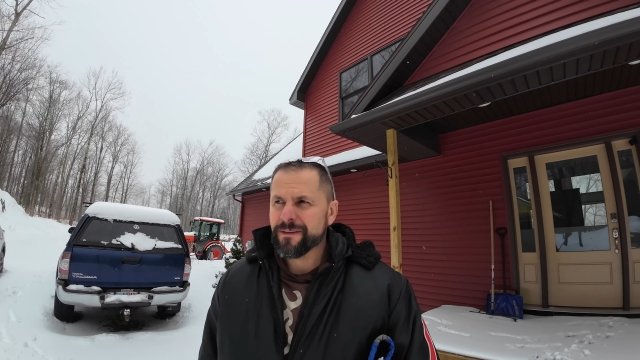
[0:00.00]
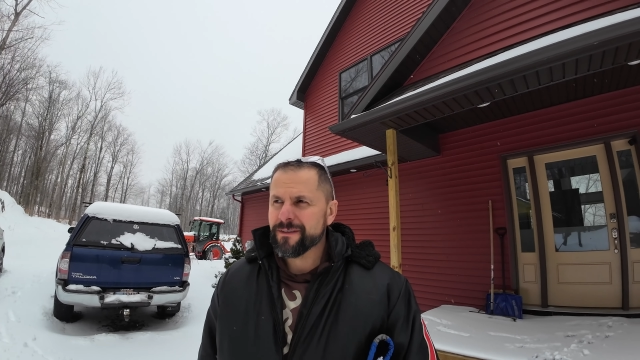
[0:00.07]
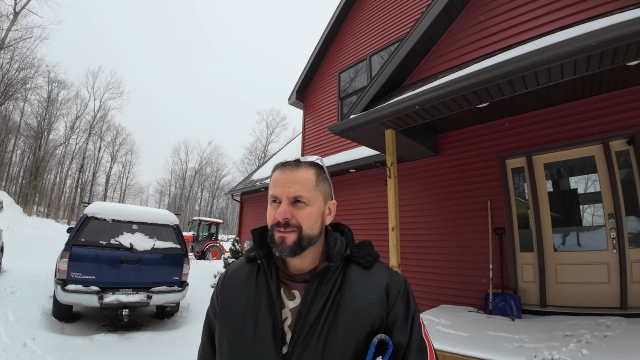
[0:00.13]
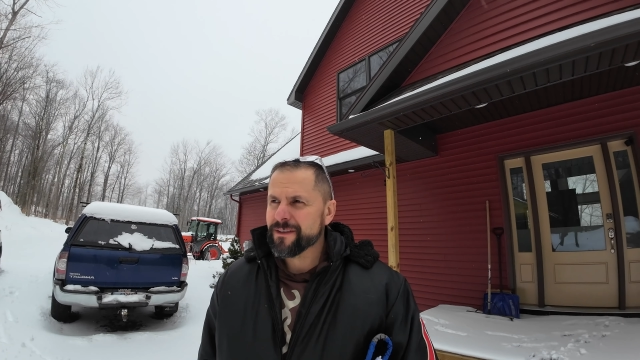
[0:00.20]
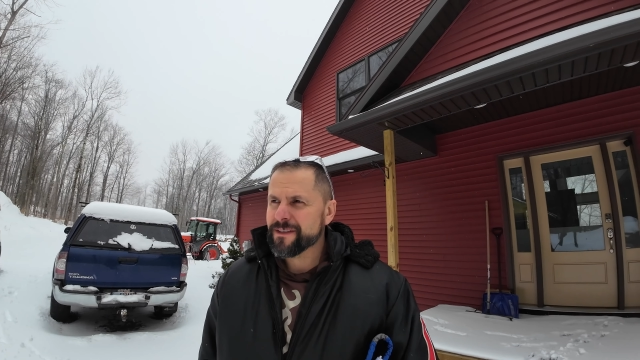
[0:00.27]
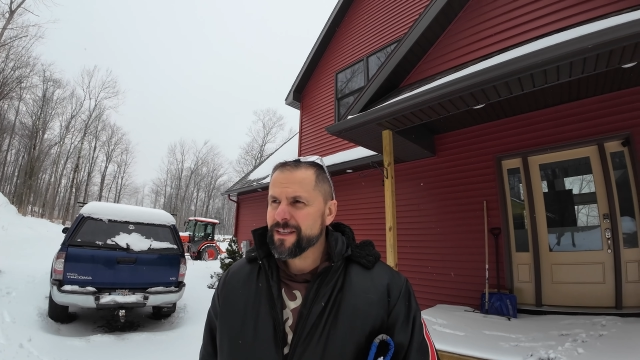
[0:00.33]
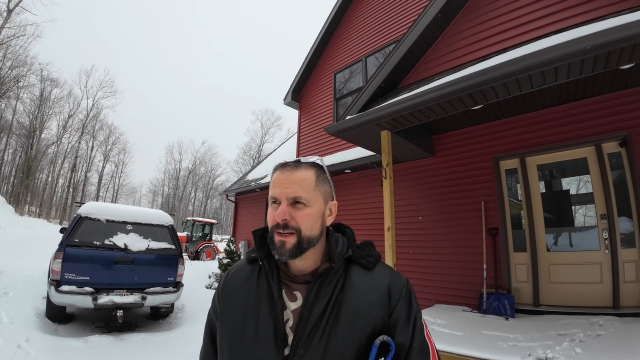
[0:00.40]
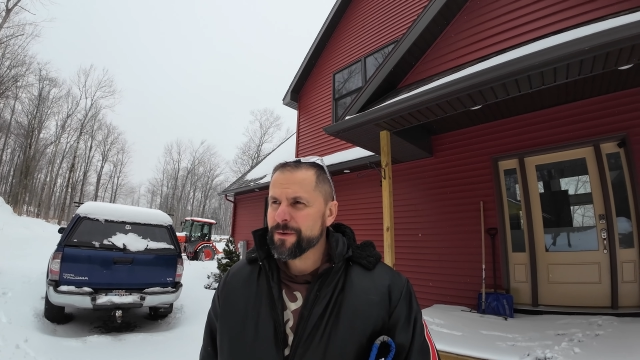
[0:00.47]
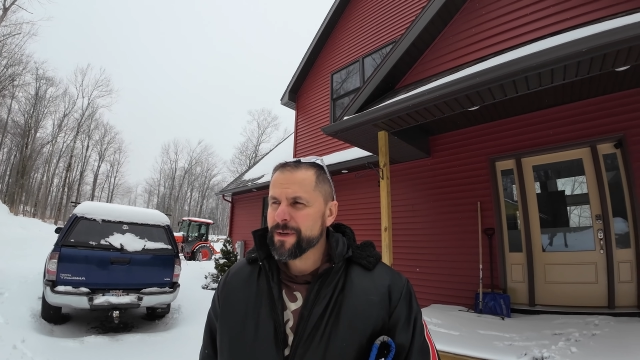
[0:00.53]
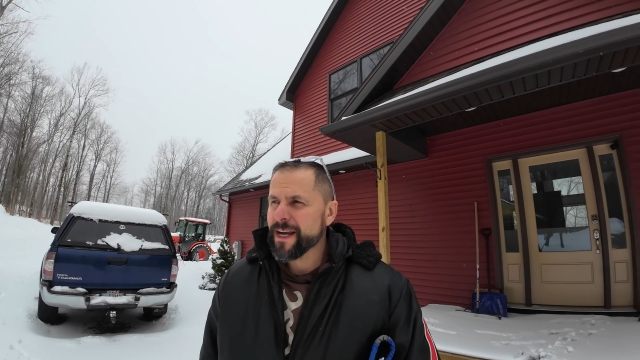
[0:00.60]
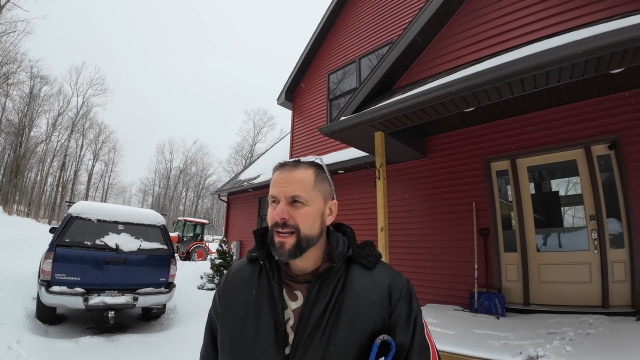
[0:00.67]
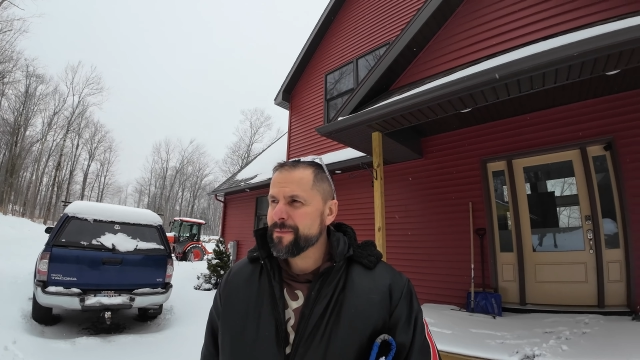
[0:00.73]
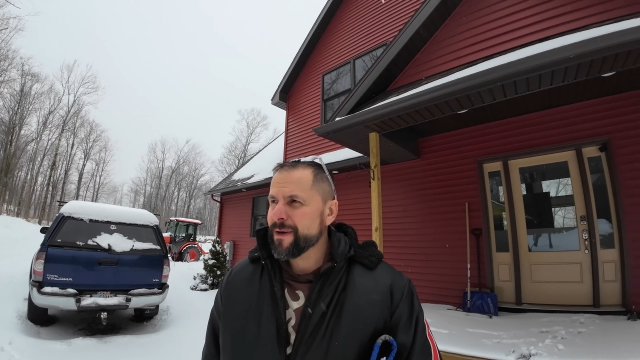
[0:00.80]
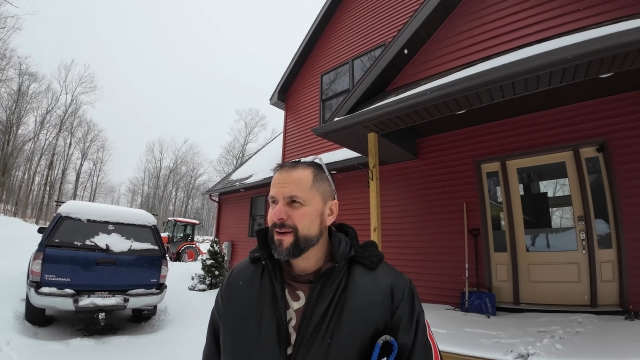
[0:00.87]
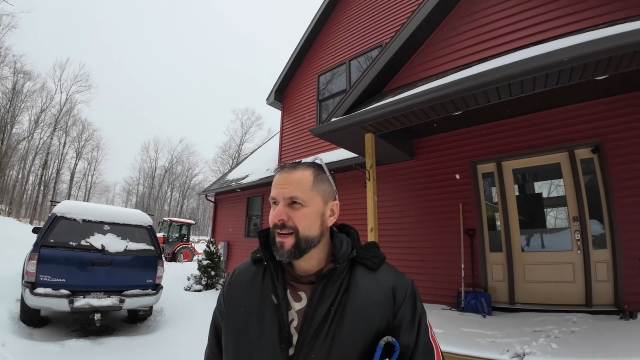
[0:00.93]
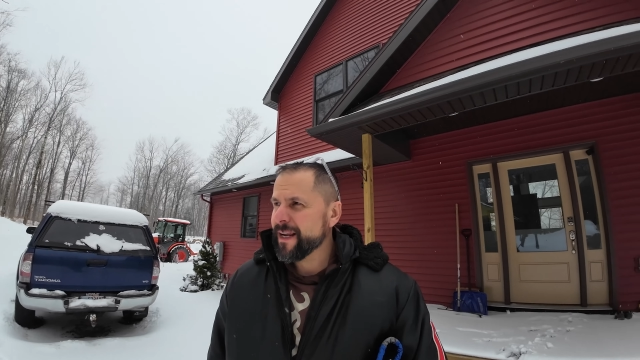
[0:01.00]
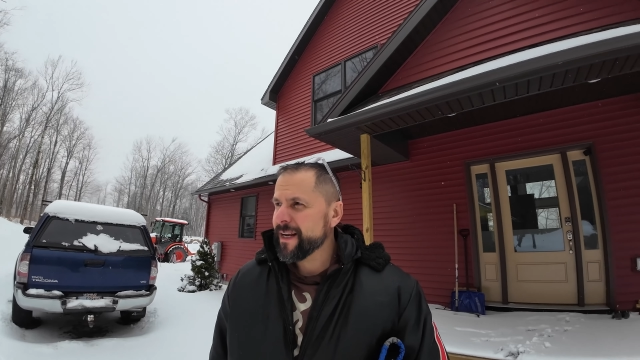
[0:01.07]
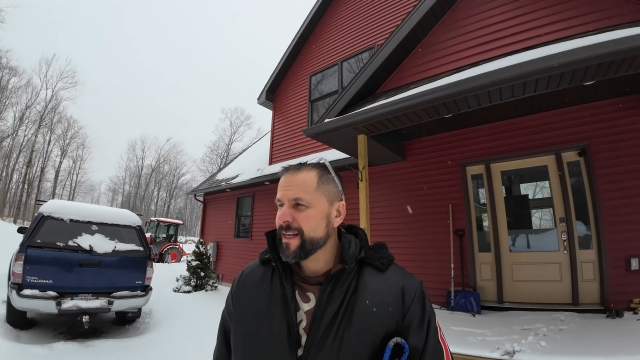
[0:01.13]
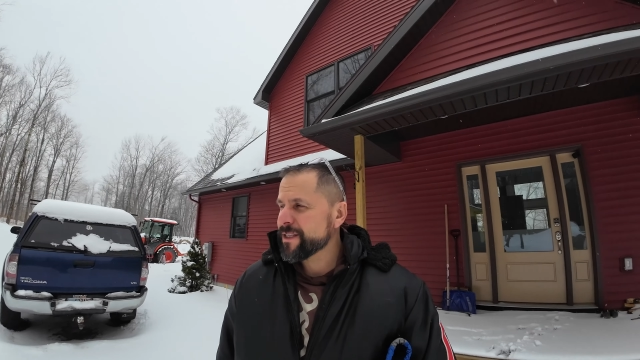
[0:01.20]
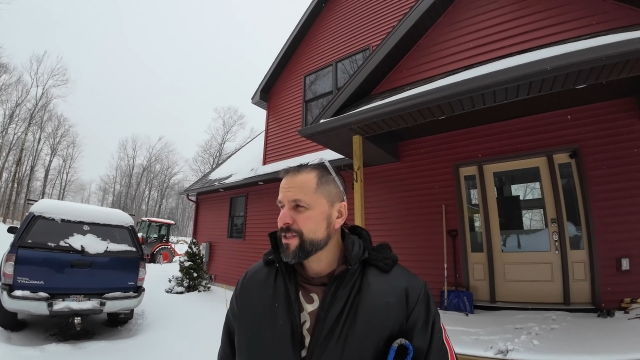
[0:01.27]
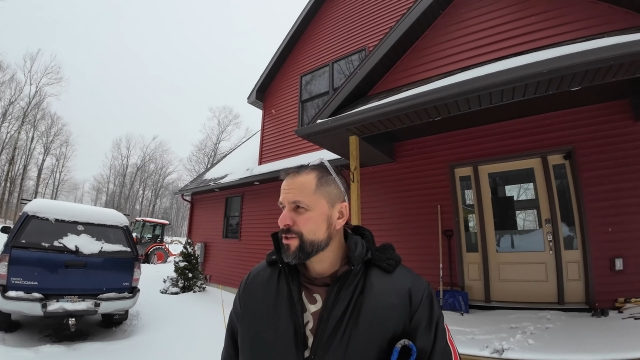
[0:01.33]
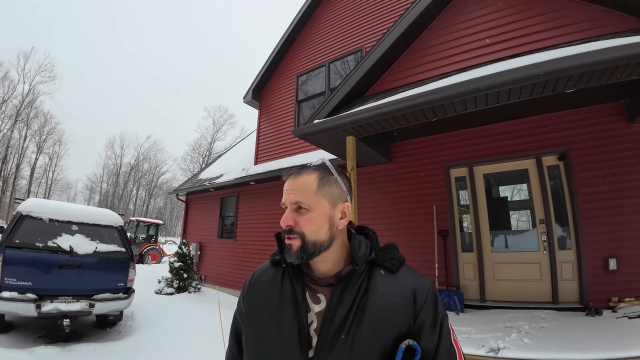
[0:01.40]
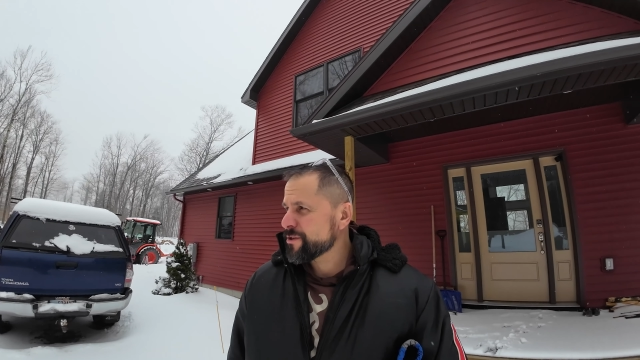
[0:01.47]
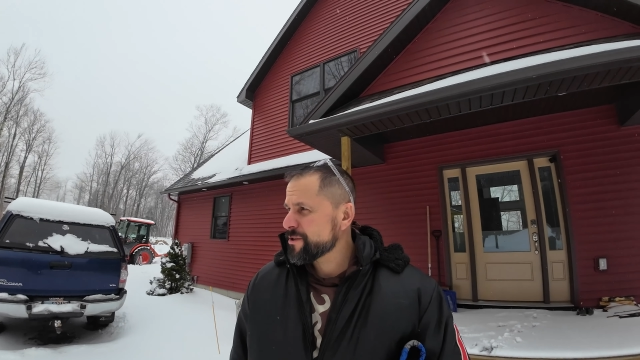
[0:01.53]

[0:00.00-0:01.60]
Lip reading: Looks like we got about 8 inches or